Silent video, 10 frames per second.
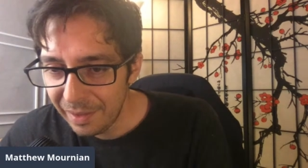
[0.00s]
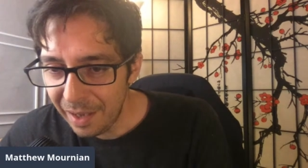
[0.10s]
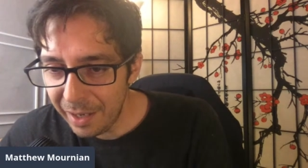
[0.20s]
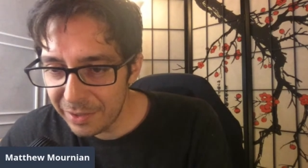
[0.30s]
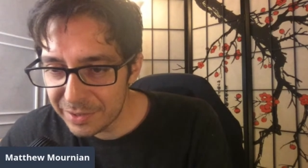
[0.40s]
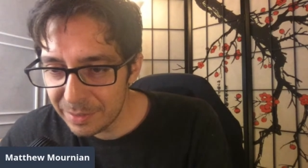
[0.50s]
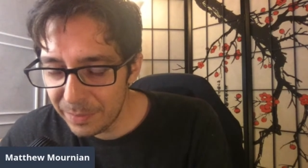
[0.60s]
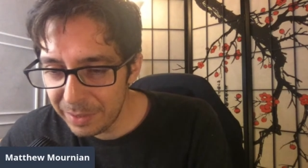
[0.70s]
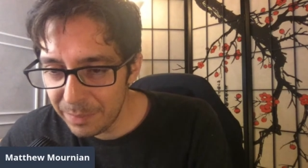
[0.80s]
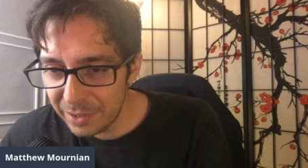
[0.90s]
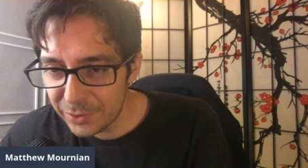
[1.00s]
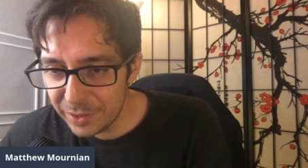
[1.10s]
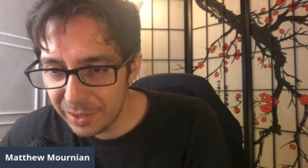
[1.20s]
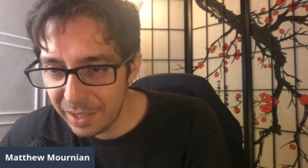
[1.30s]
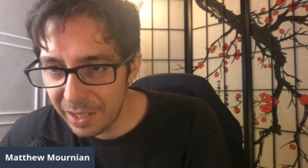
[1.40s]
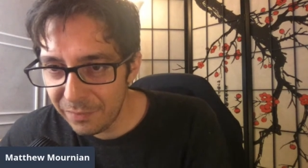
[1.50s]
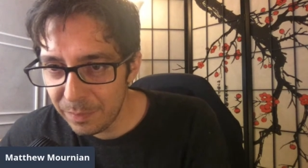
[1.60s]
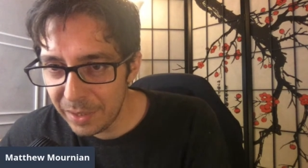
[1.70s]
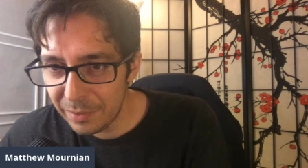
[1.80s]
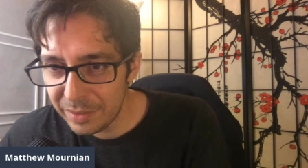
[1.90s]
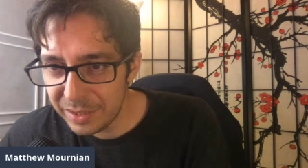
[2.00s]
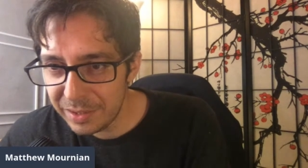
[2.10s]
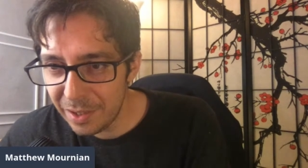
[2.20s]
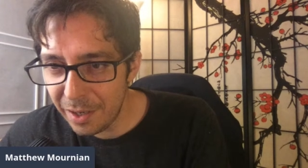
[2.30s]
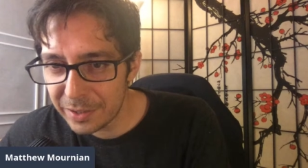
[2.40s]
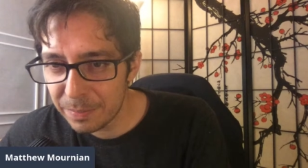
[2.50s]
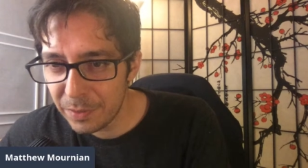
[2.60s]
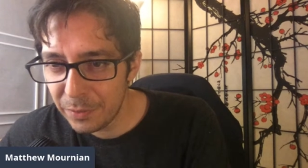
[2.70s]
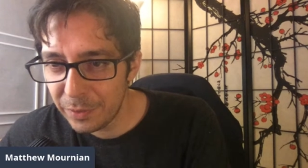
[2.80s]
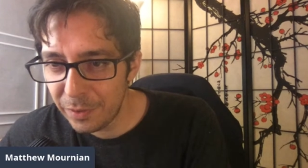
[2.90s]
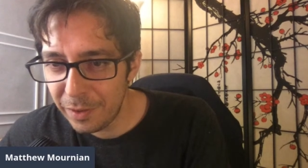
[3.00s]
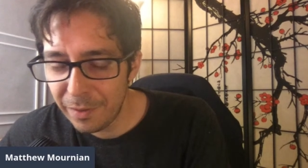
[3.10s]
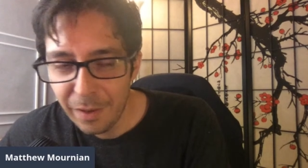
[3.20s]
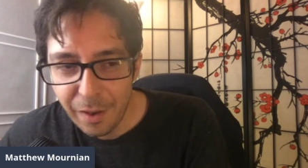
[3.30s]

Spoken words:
I hear somebody mentioning a heavy metal detox protocol.